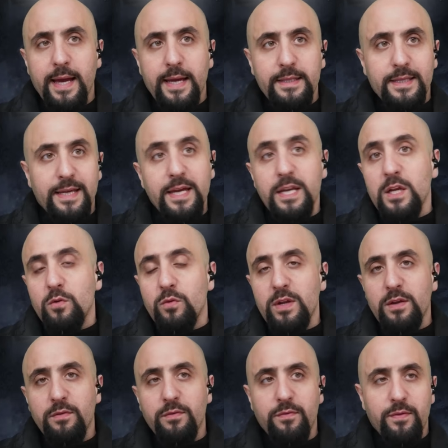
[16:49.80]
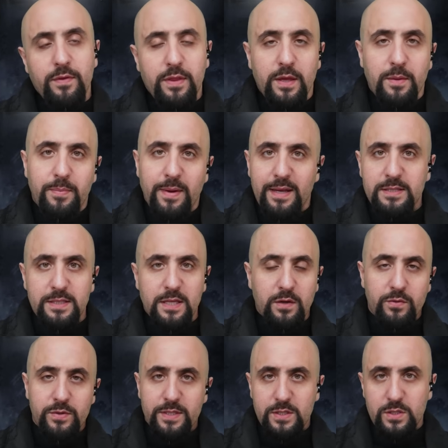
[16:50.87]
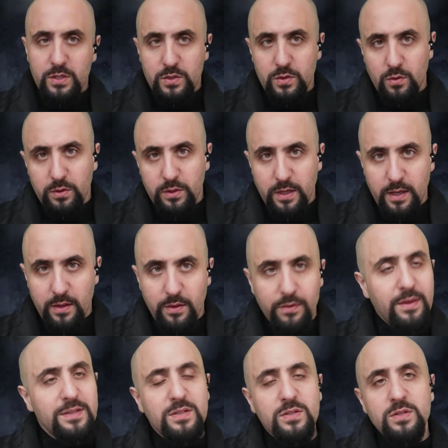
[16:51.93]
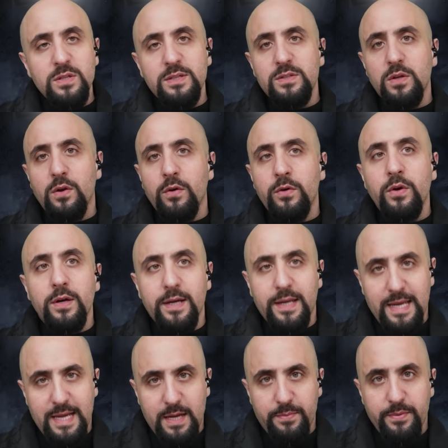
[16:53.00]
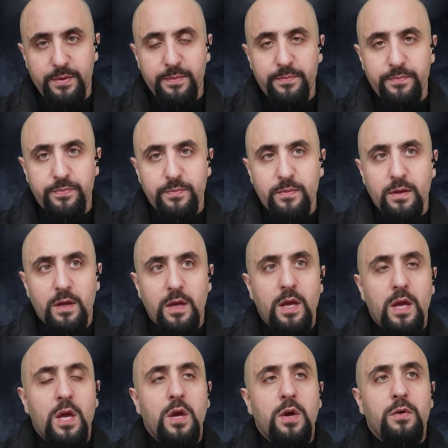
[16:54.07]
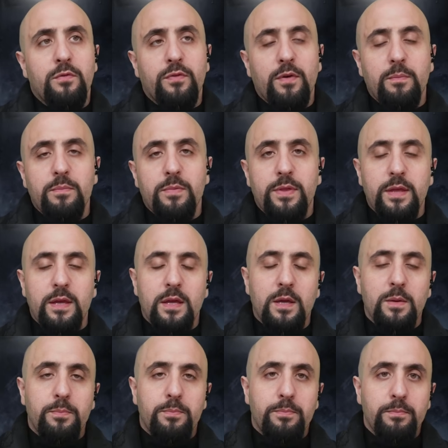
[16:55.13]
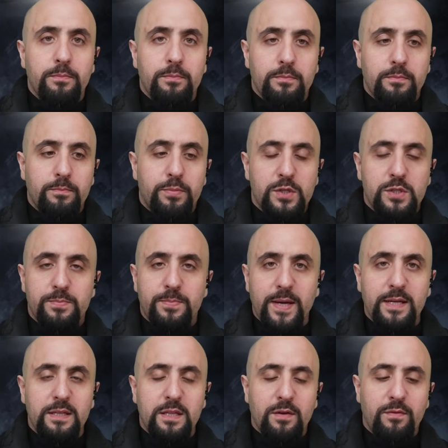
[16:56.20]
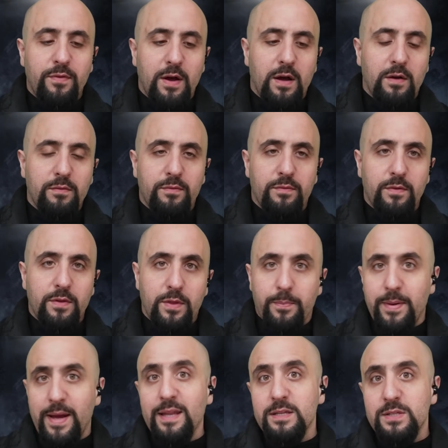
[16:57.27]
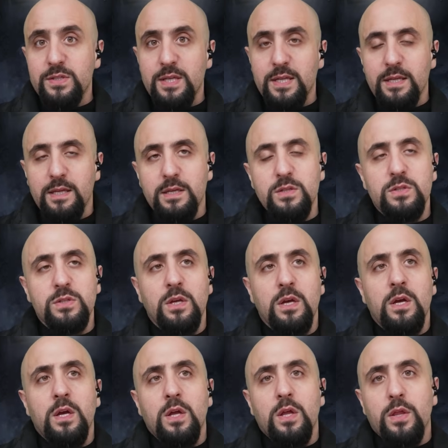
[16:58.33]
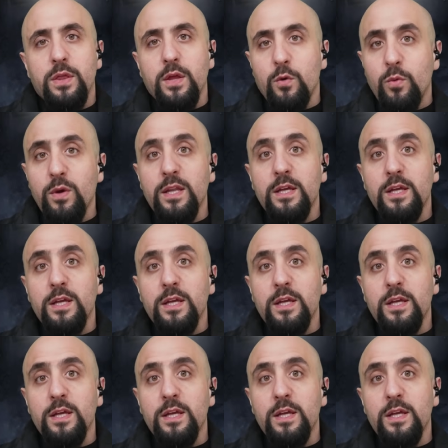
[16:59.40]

and getting rid of the Palestinian resistance altogether. These are things that are not going to happen. From the perspective of the Palestinians, they're